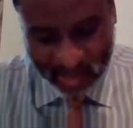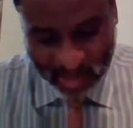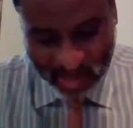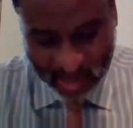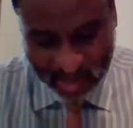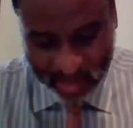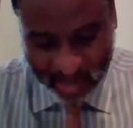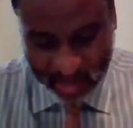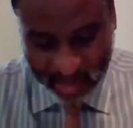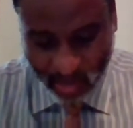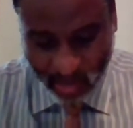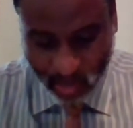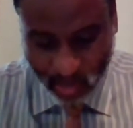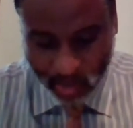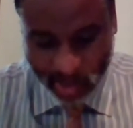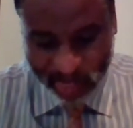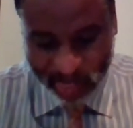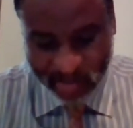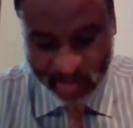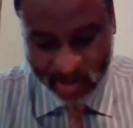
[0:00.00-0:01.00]
At the Global
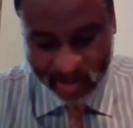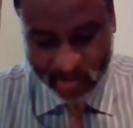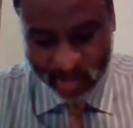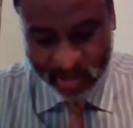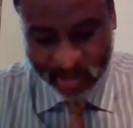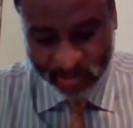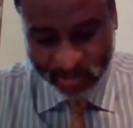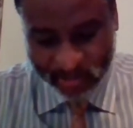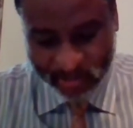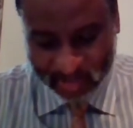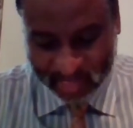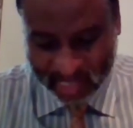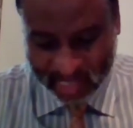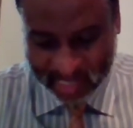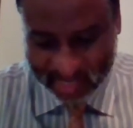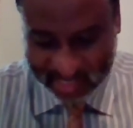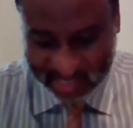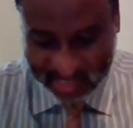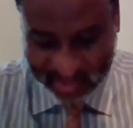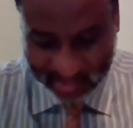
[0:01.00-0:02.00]
Environmental
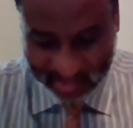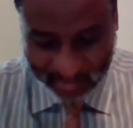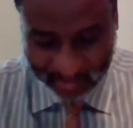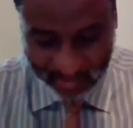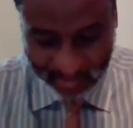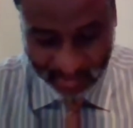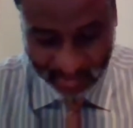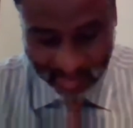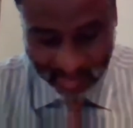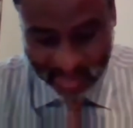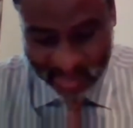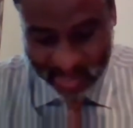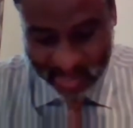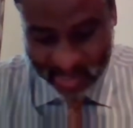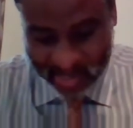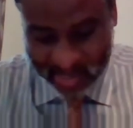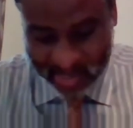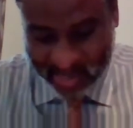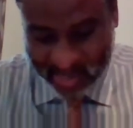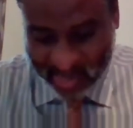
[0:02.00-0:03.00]
Facility,
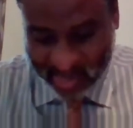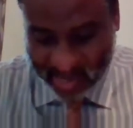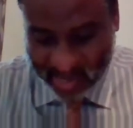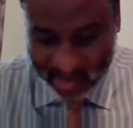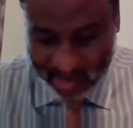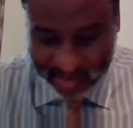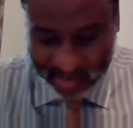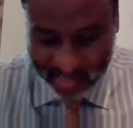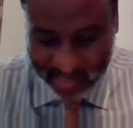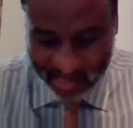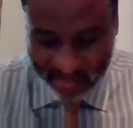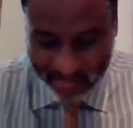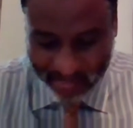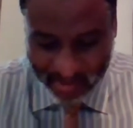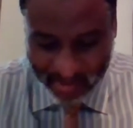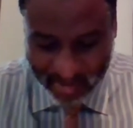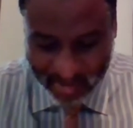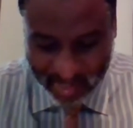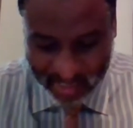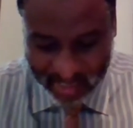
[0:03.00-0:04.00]
they're currently
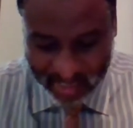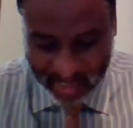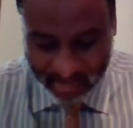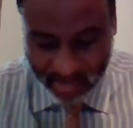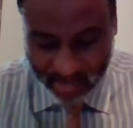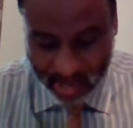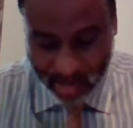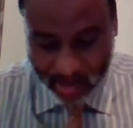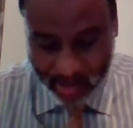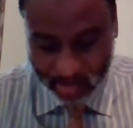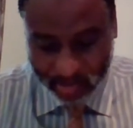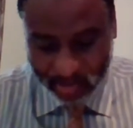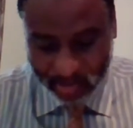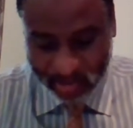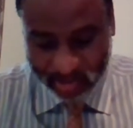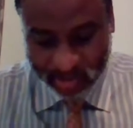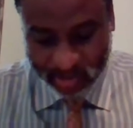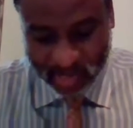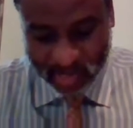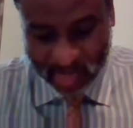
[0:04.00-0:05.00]
implementing about
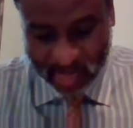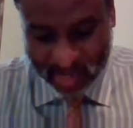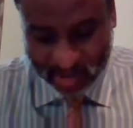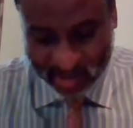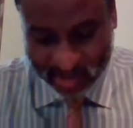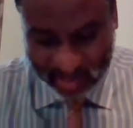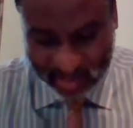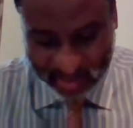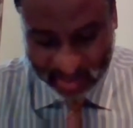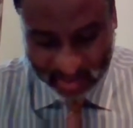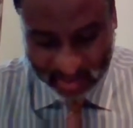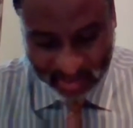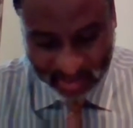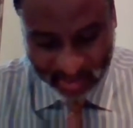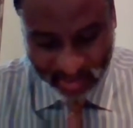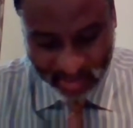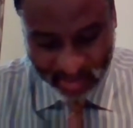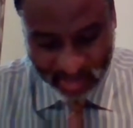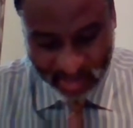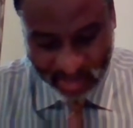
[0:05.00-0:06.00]

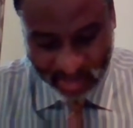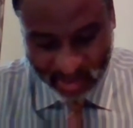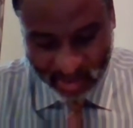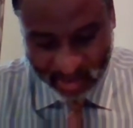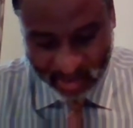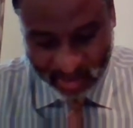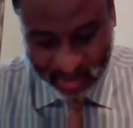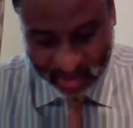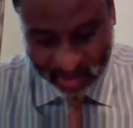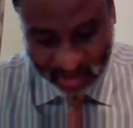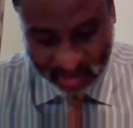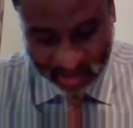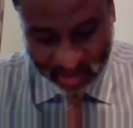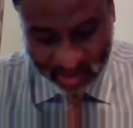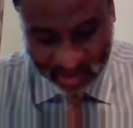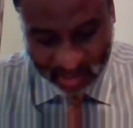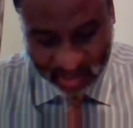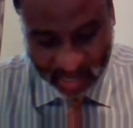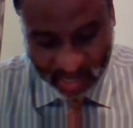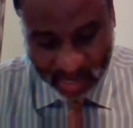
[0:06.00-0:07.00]

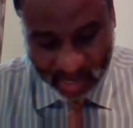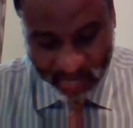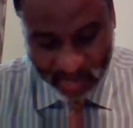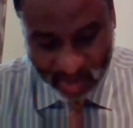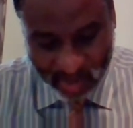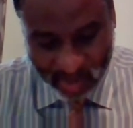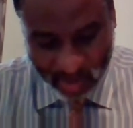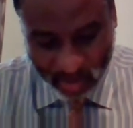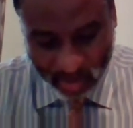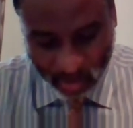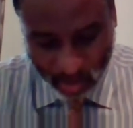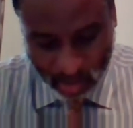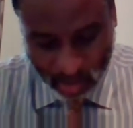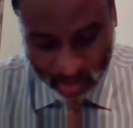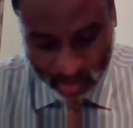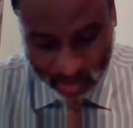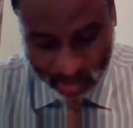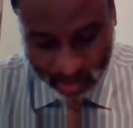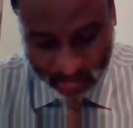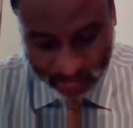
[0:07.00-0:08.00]
$369 million
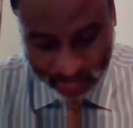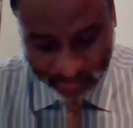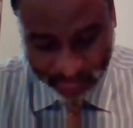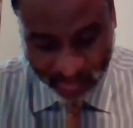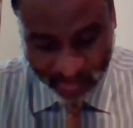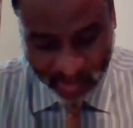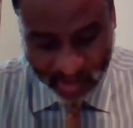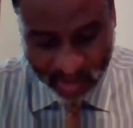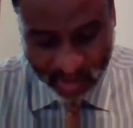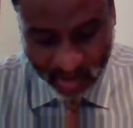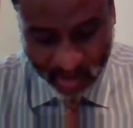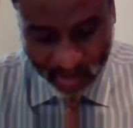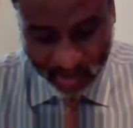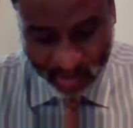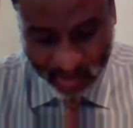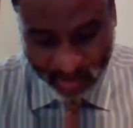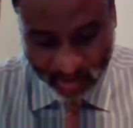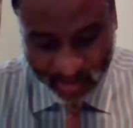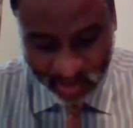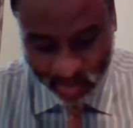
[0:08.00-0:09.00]
of
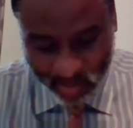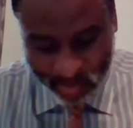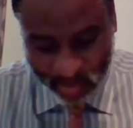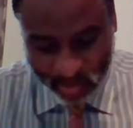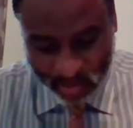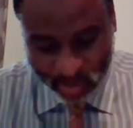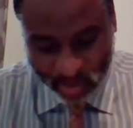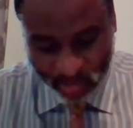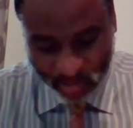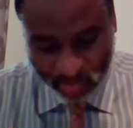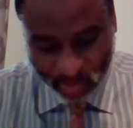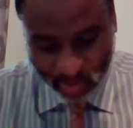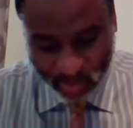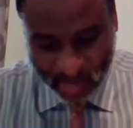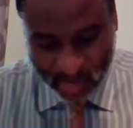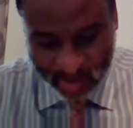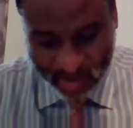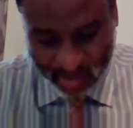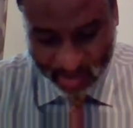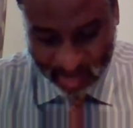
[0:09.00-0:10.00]
investments to support
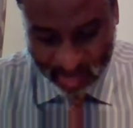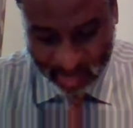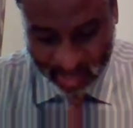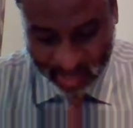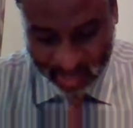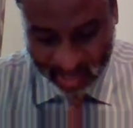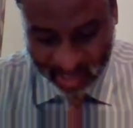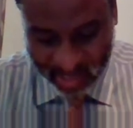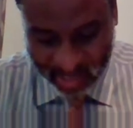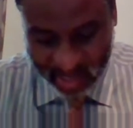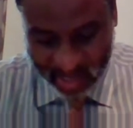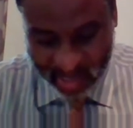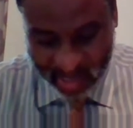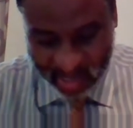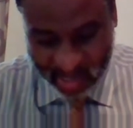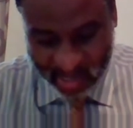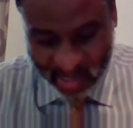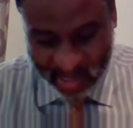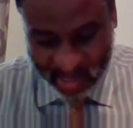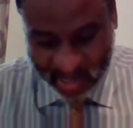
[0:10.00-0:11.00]
Hydromet.
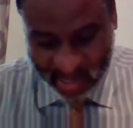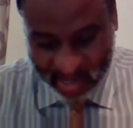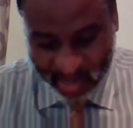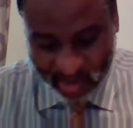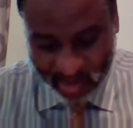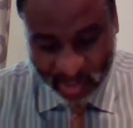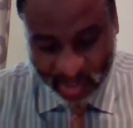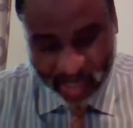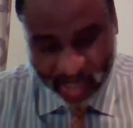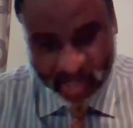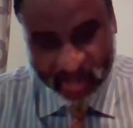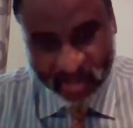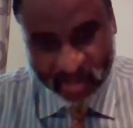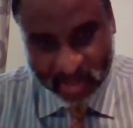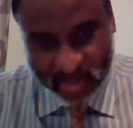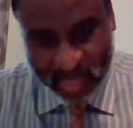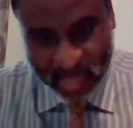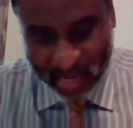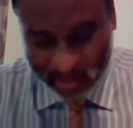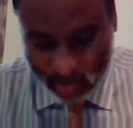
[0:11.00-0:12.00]
And
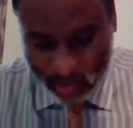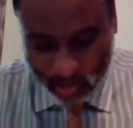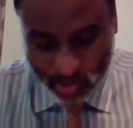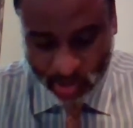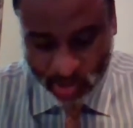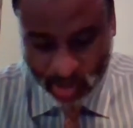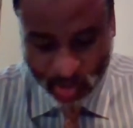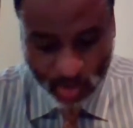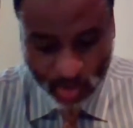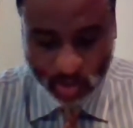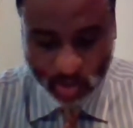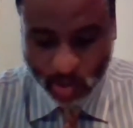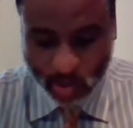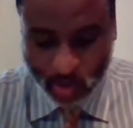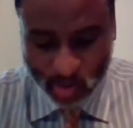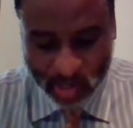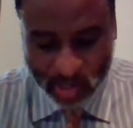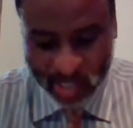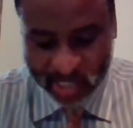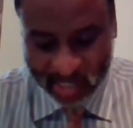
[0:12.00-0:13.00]
that constitutes
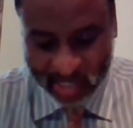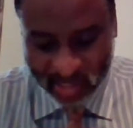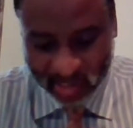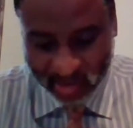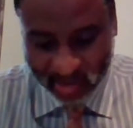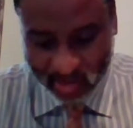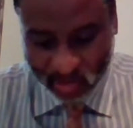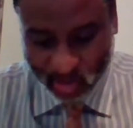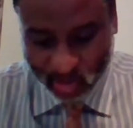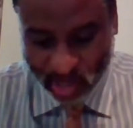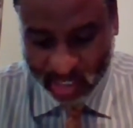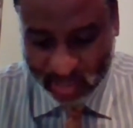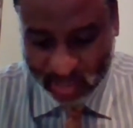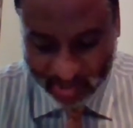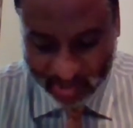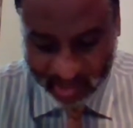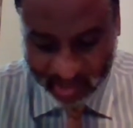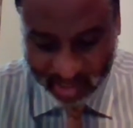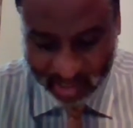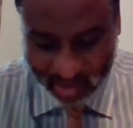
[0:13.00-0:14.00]
already
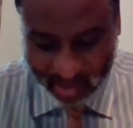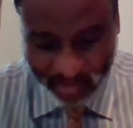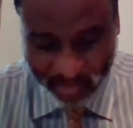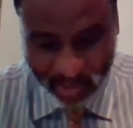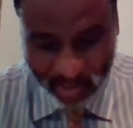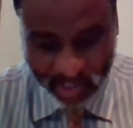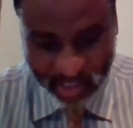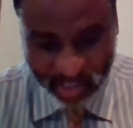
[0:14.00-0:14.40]
20% of the